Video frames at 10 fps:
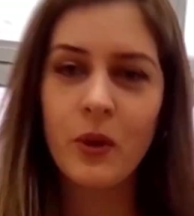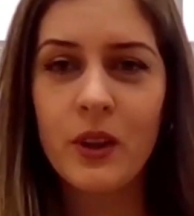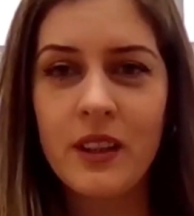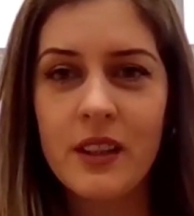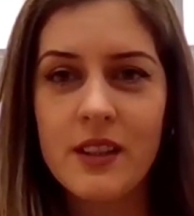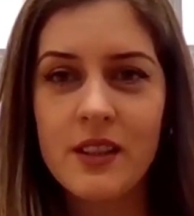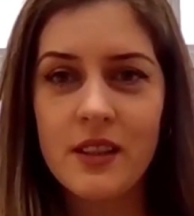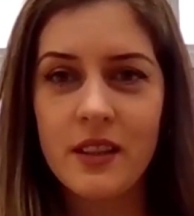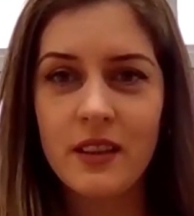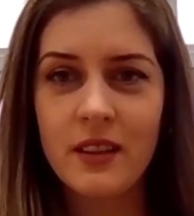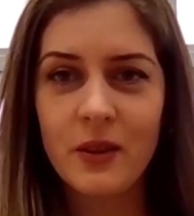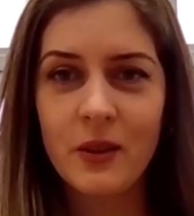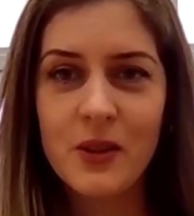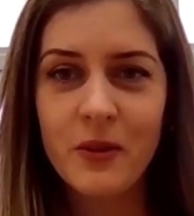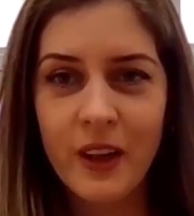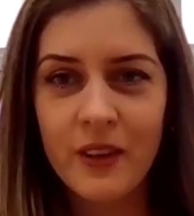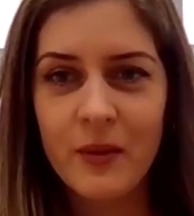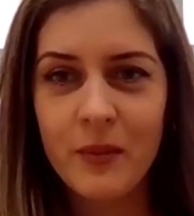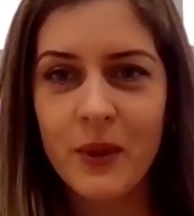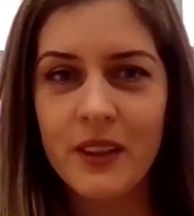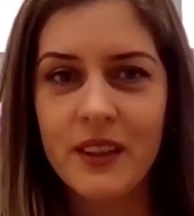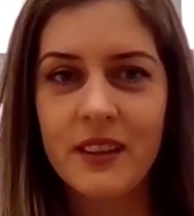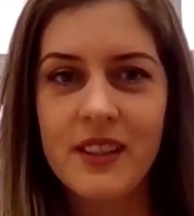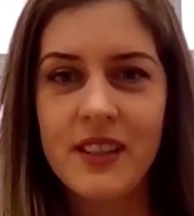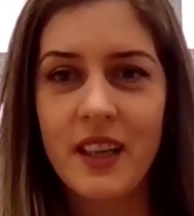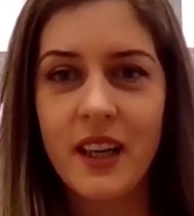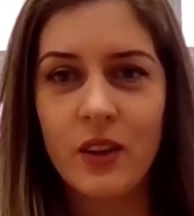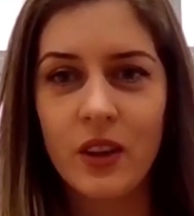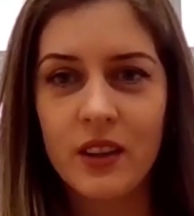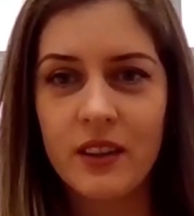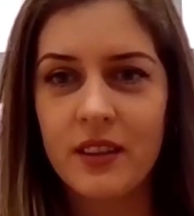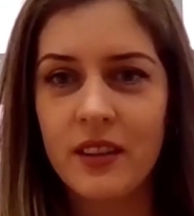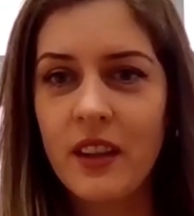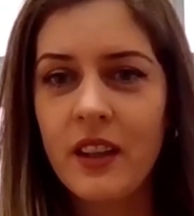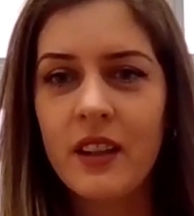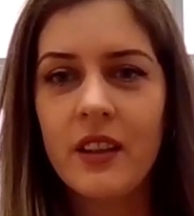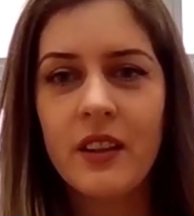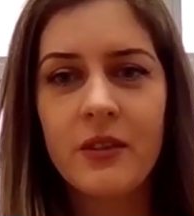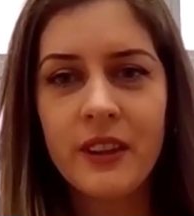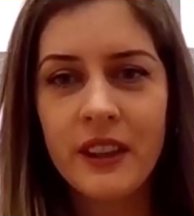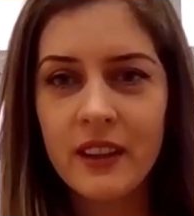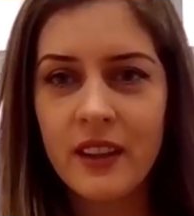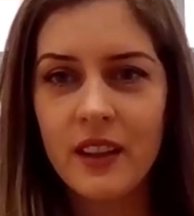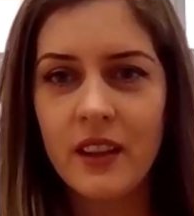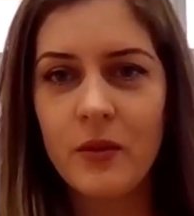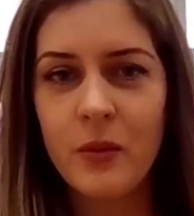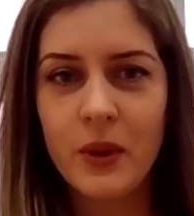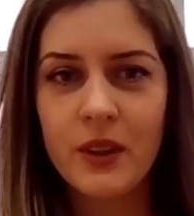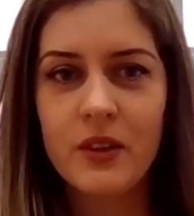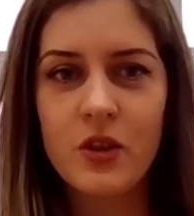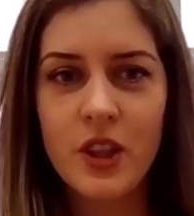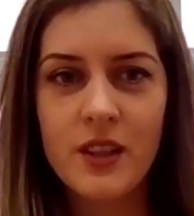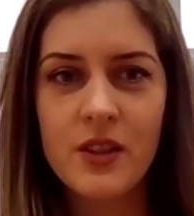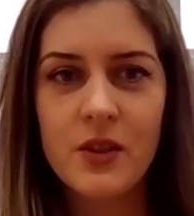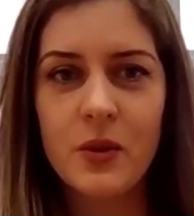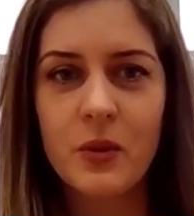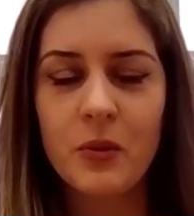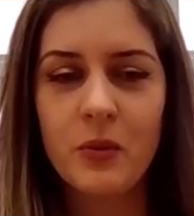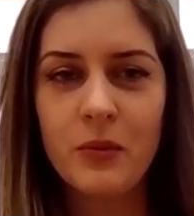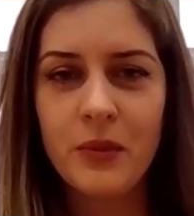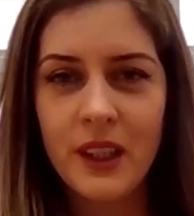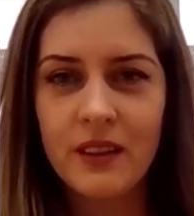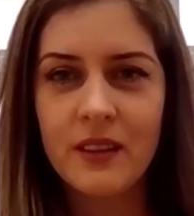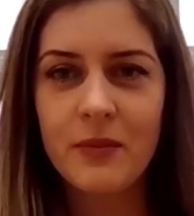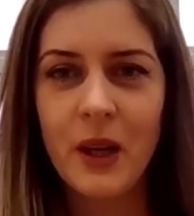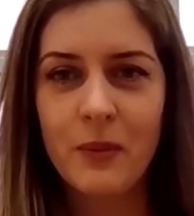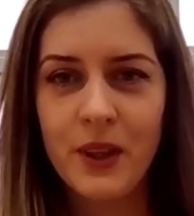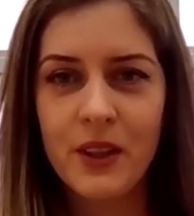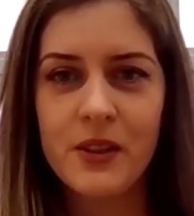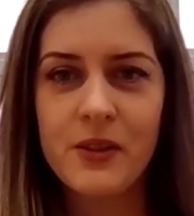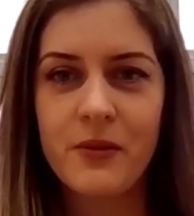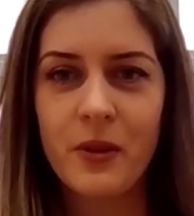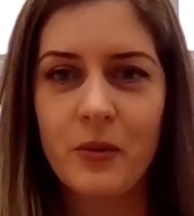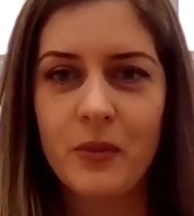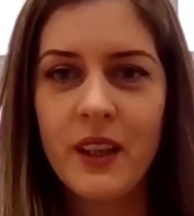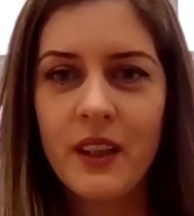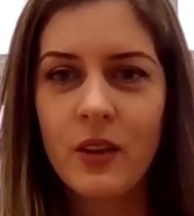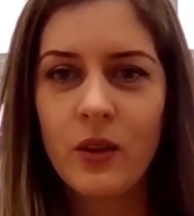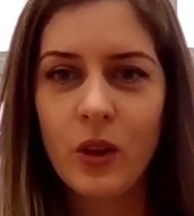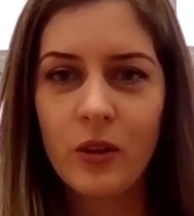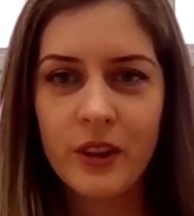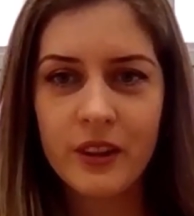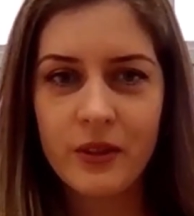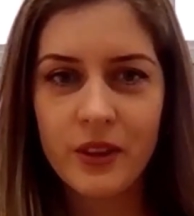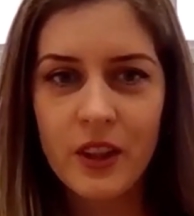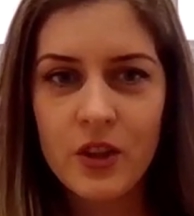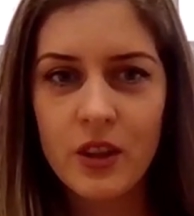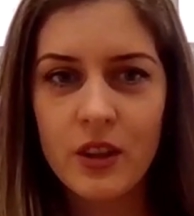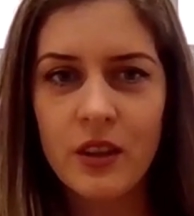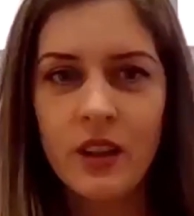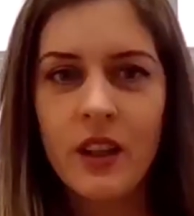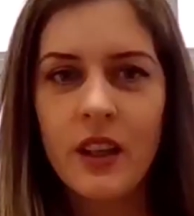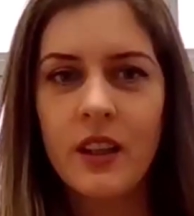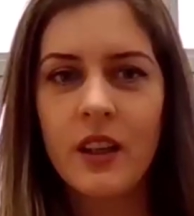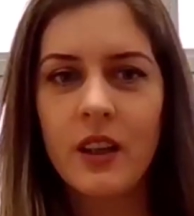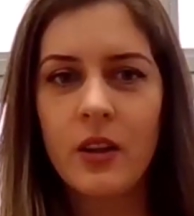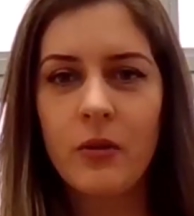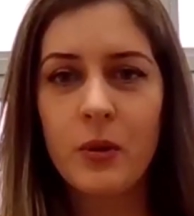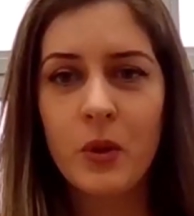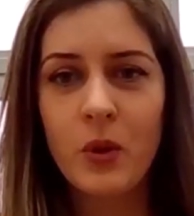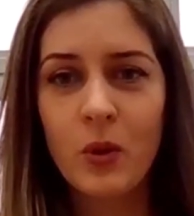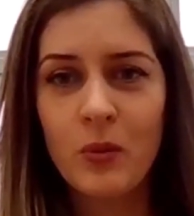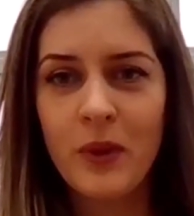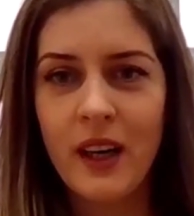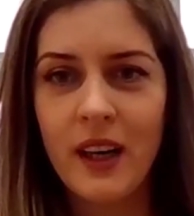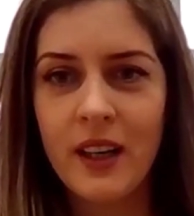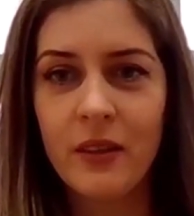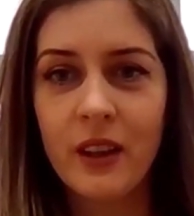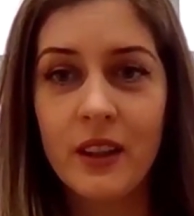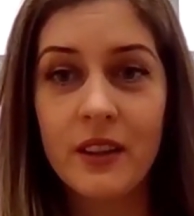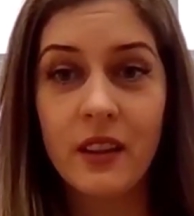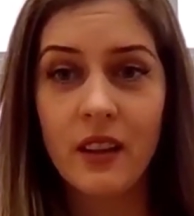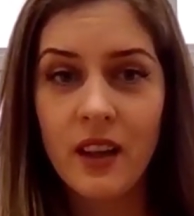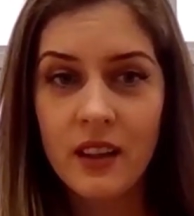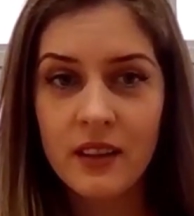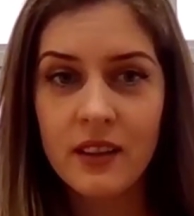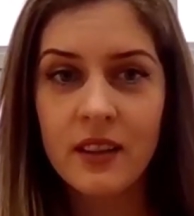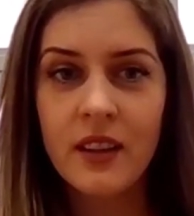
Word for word: what is uh, also very important is that I got really important chance to meet my peers from all over the region uh, from whom I learned a lot